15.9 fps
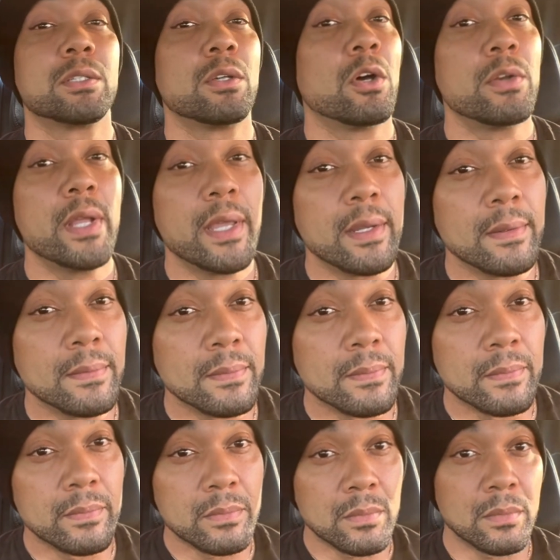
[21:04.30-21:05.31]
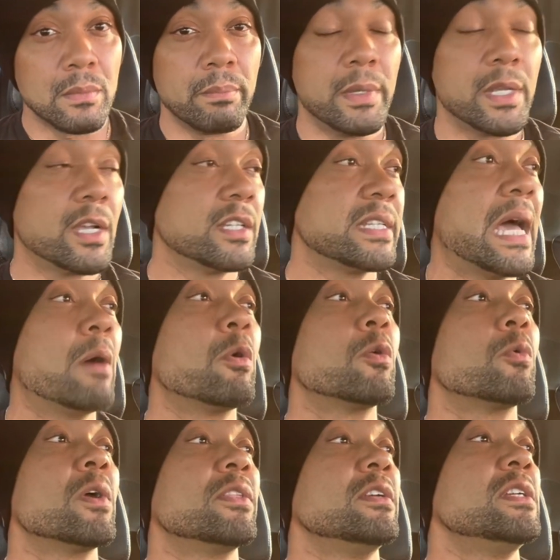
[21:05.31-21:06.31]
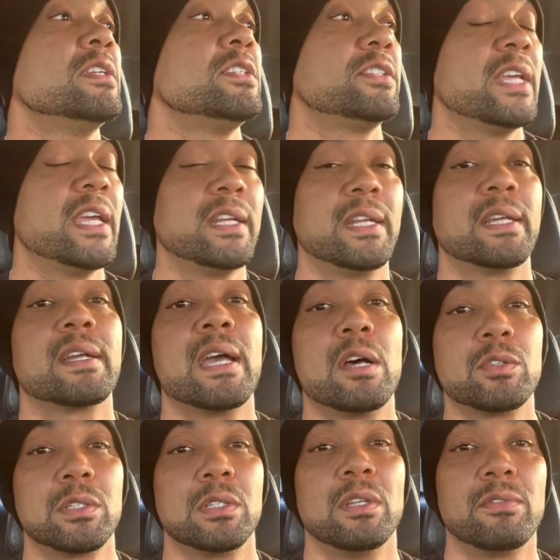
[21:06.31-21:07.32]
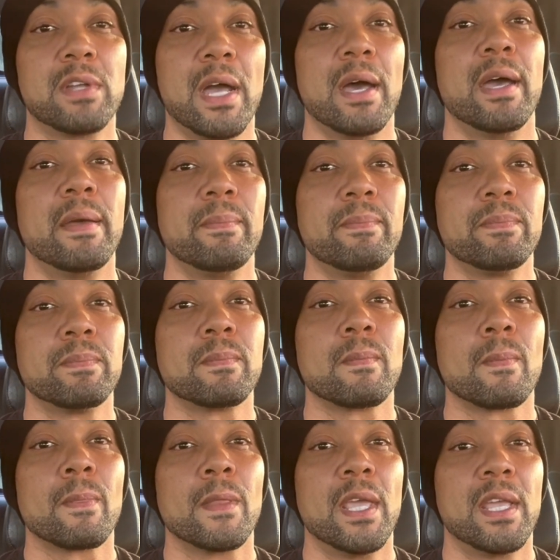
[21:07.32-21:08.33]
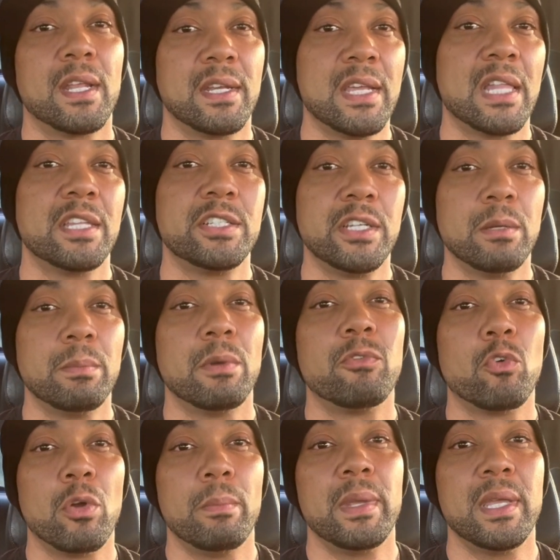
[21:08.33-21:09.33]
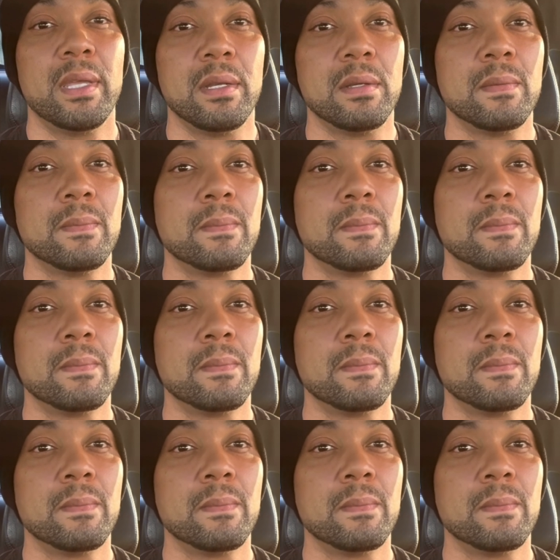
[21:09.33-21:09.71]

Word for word: all day because I would rather stand in the counsel of God and acknowledge him before men